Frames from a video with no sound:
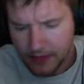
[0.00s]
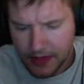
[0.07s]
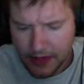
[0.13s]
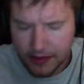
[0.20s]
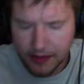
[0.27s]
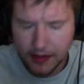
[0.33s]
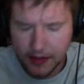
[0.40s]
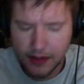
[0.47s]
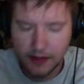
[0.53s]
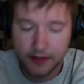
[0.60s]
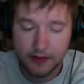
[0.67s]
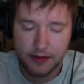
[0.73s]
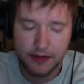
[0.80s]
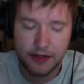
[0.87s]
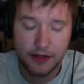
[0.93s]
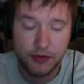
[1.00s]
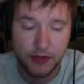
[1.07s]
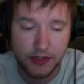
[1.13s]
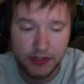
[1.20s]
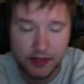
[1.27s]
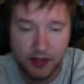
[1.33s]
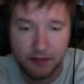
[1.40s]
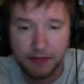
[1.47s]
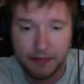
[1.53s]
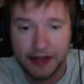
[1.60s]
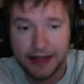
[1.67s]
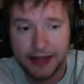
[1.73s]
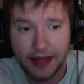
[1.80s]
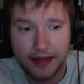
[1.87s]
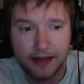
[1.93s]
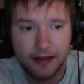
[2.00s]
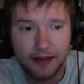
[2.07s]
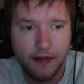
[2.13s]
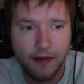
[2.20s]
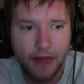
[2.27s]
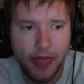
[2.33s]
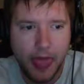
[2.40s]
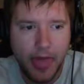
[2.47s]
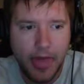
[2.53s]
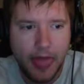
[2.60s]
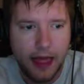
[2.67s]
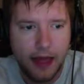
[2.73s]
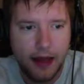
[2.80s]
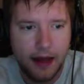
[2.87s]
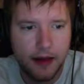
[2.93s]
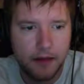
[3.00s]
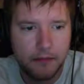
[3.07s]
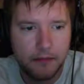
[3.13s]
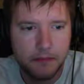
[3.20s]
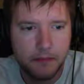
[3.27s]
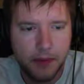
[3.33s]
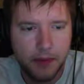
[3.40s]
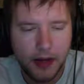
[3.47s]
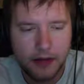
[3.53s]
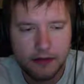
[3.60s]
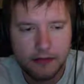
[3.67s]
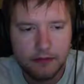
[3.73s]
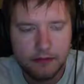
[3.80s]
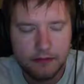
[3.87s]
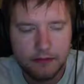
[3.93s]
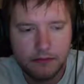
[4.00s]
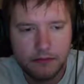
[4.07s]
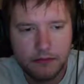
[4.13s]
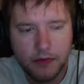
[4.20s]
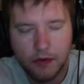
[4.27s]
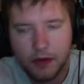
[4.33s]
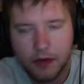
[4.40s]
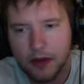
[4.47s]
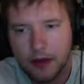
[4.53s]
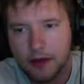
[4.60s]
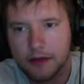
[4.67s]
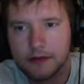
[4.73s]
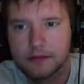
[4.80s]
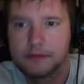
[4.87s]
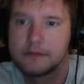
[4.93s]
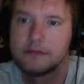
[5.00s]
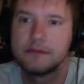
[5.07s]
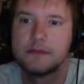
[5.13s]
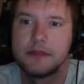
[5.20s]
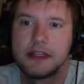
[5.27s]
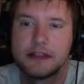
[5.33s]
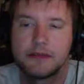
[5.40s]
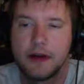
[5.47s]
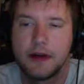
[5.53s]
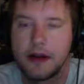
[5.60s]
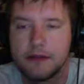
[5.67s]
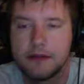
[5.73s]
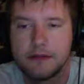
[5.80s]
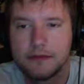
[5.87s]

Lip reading: the interest on my debt. But okay, that's fine.